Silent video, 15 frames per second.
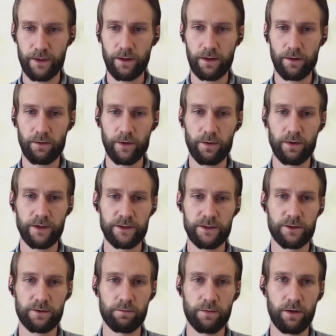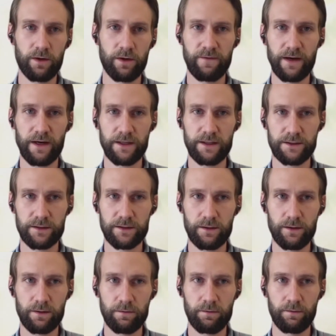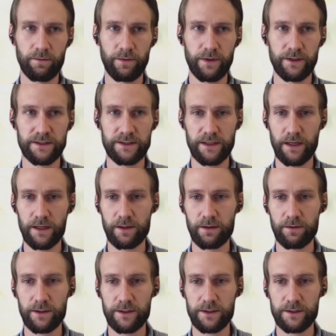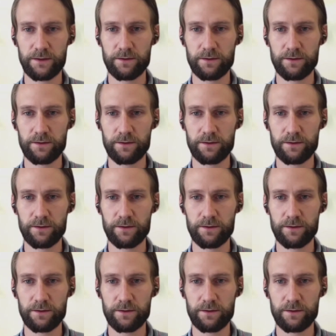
We want to motivate these stakeholders